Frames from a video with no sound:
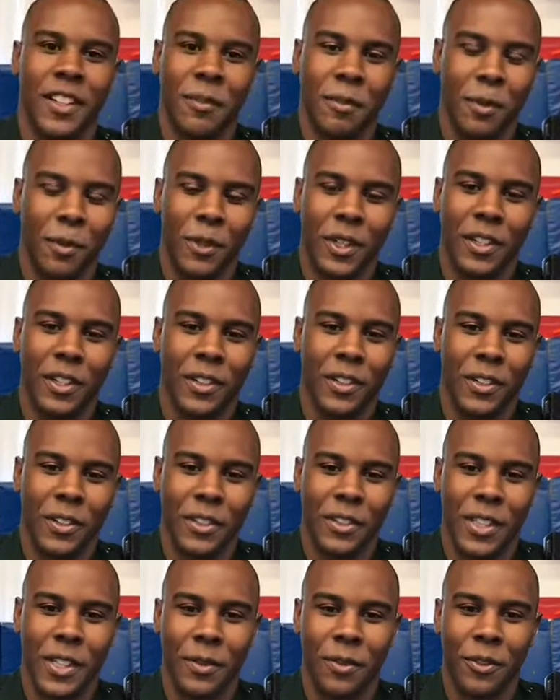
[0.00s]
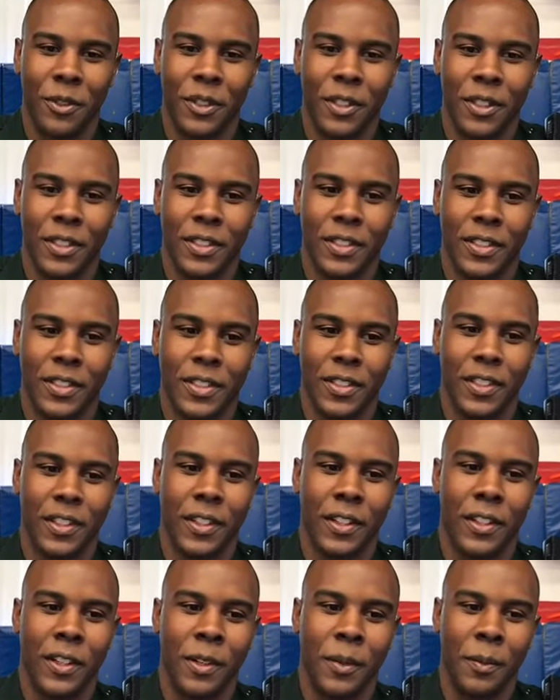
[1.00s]
I've been waiting a long time for this.
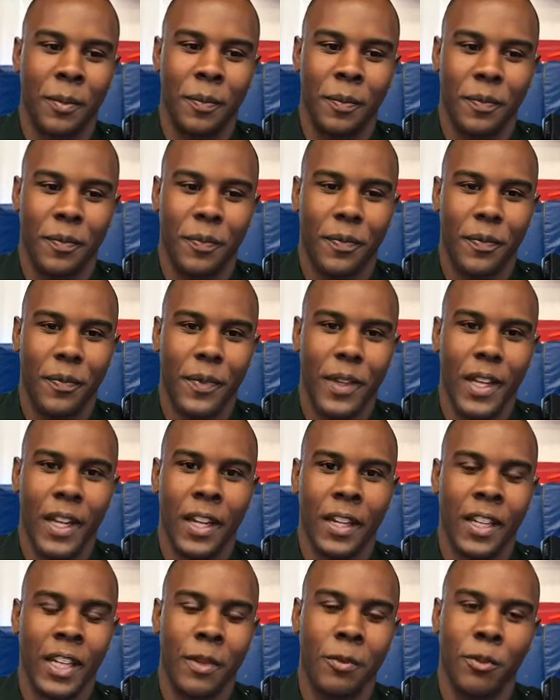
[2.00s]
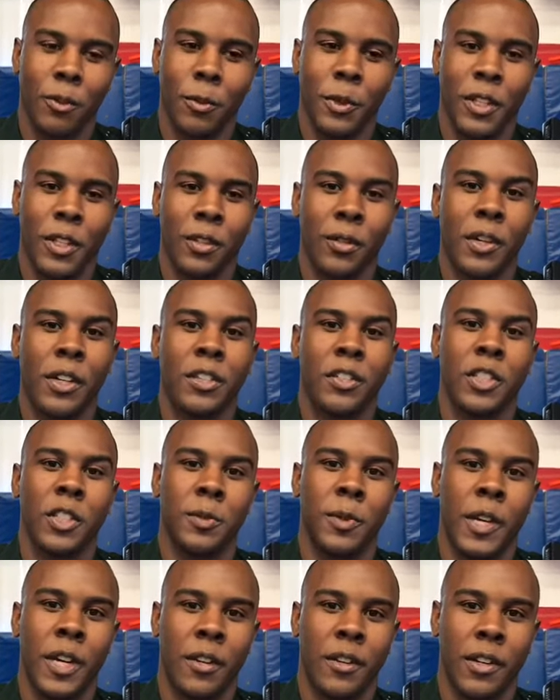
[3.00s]
I came from a corrections
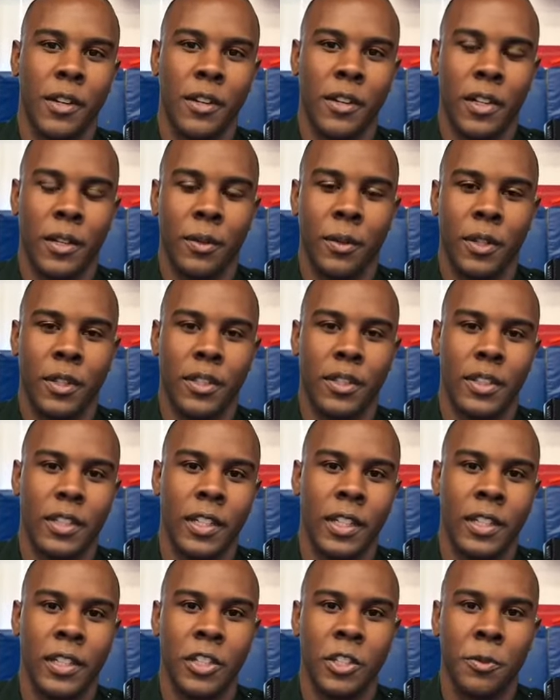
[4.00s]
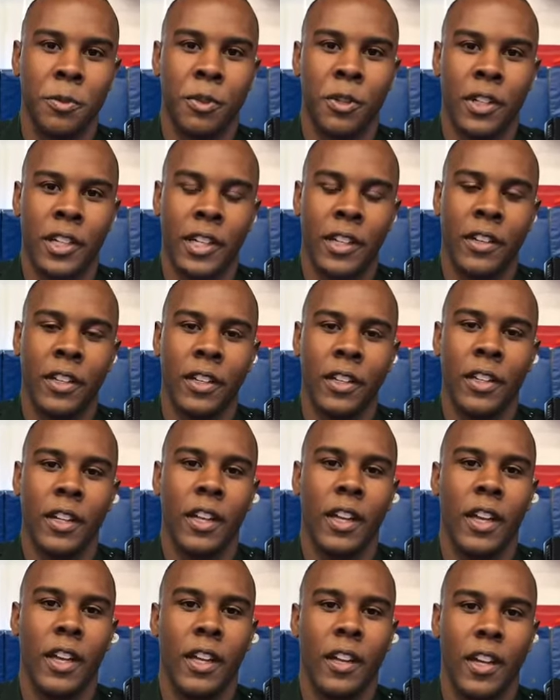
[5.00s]
background. I worked in Hillsborough County
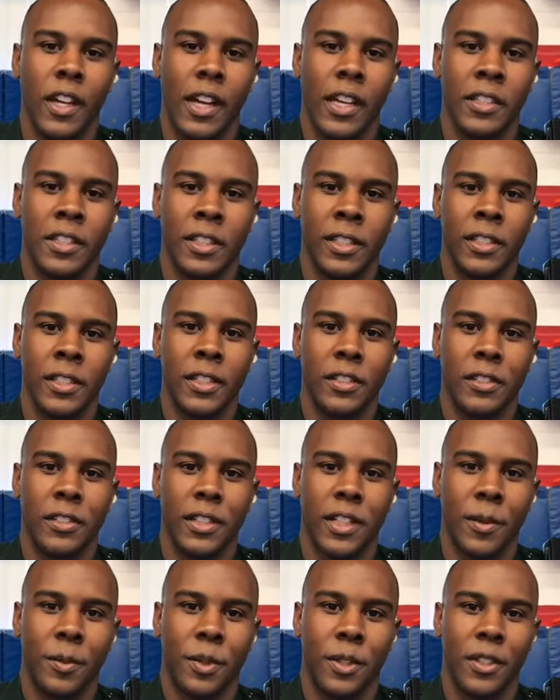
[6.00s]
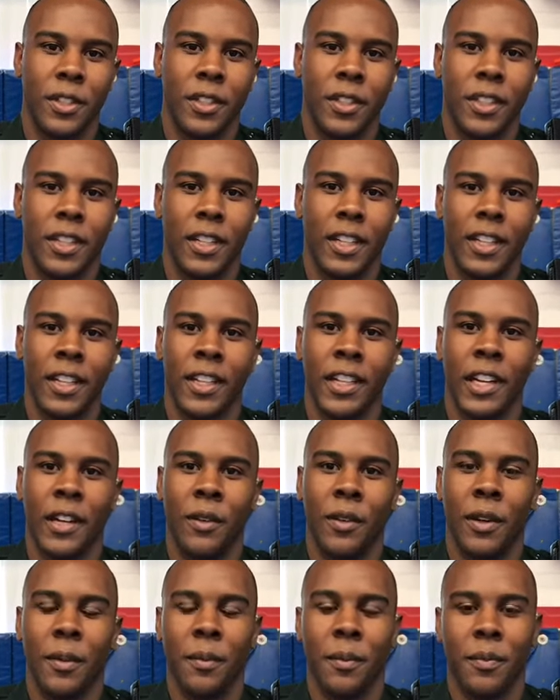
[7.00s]
as a detention deputy, and now
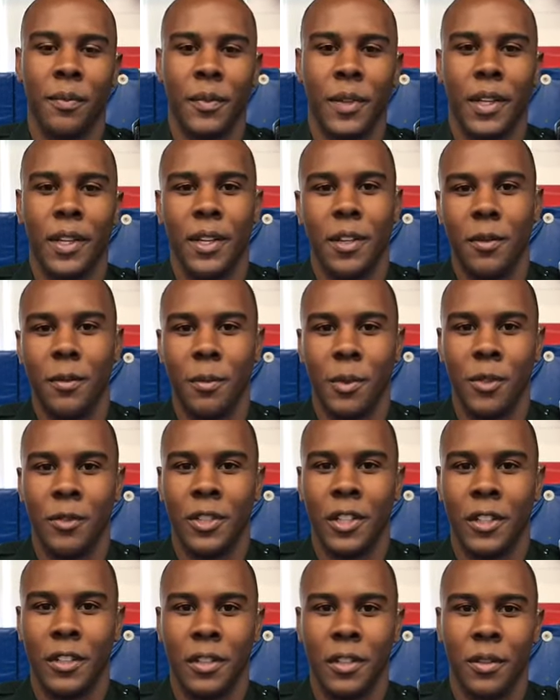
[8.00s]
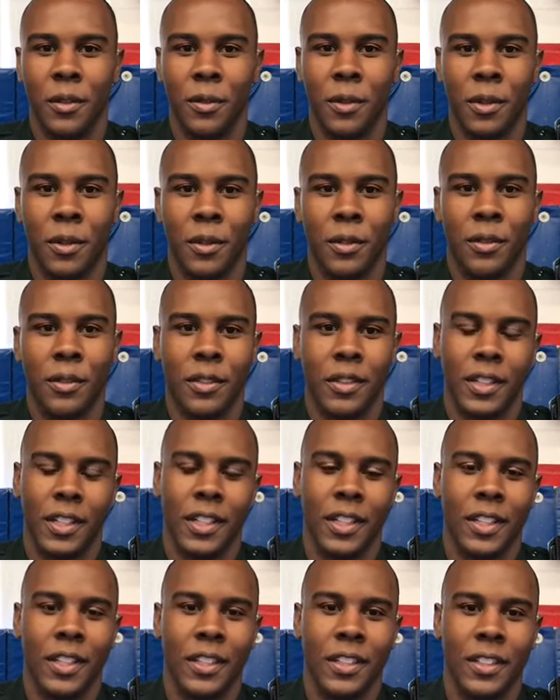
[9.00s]
I'm moving out to the road,
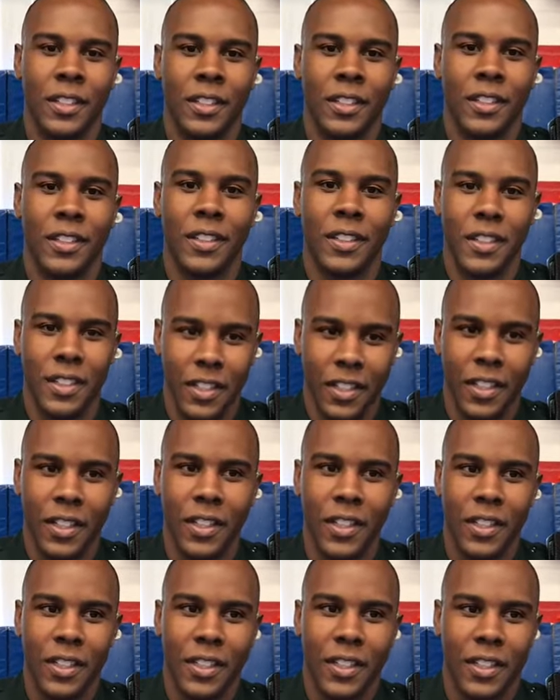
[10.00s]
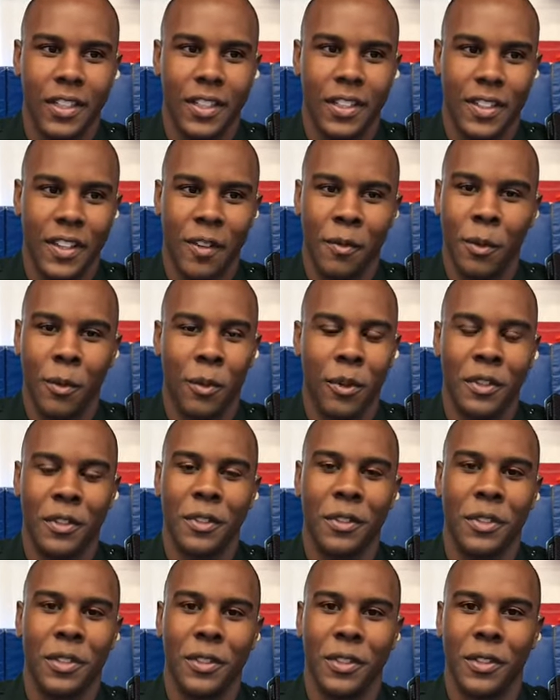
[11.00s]
and I've been wanting to
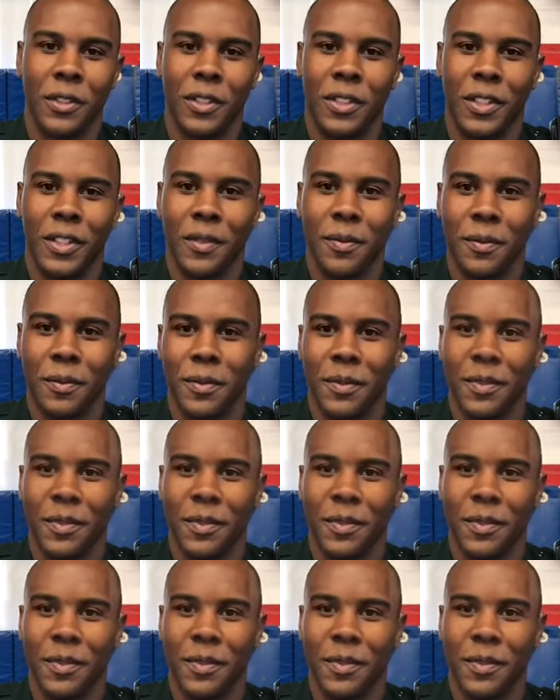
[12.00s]
do this a long time.